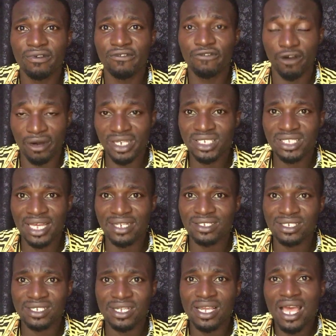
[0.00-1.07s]
For instance,
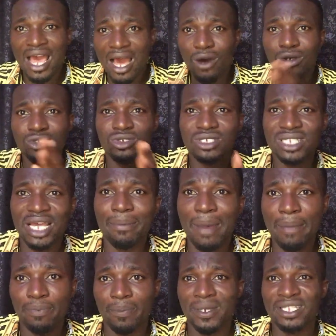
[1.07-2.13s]
I want to sell my
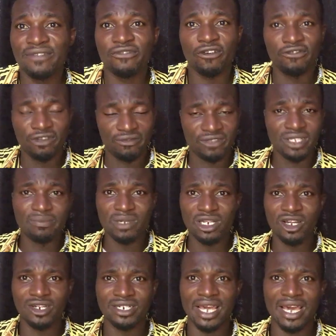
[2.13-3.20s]
property for 50
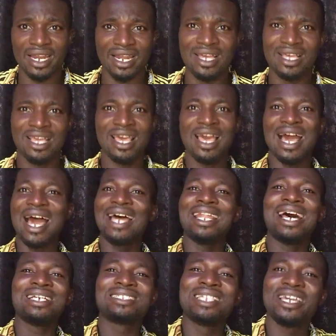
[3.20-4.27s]
million naira. And
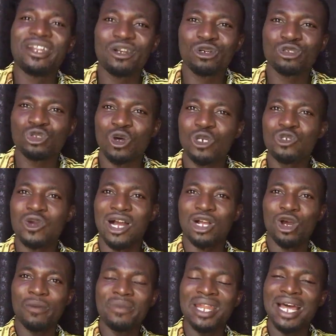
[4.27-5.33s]
as a realtor, you are
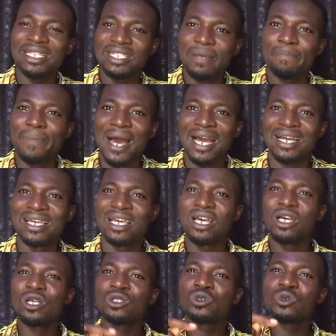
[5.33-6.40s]
coming at the back
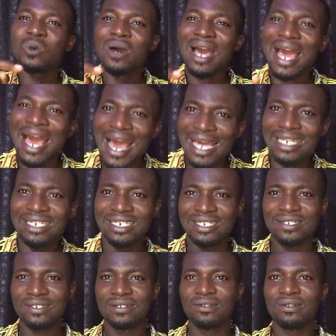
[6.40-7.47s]
to add
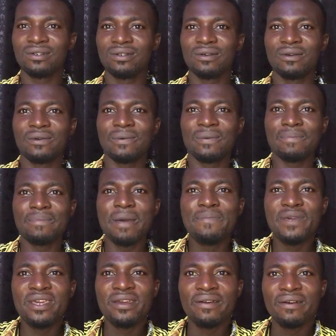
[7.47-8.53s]

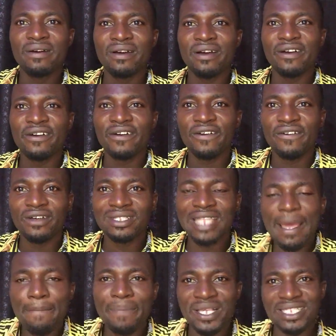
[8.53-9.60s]
maybe
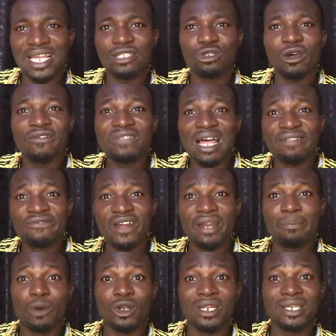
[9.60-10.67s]
10% of that very
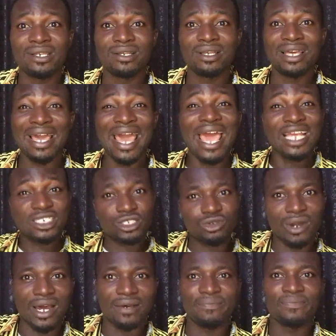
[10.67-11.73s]
money
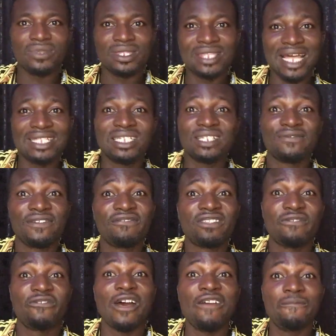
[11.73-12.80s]
extra. That is
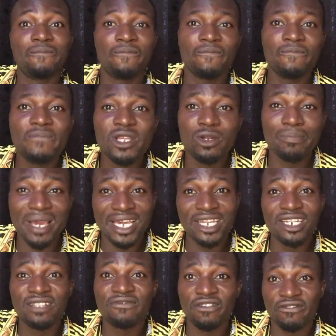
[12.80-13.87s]
55 million, making
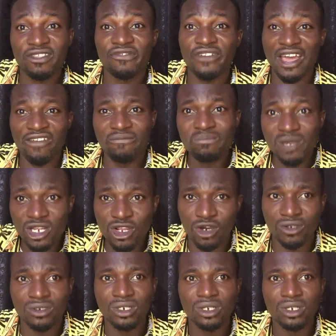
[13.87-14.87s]
it 55 million.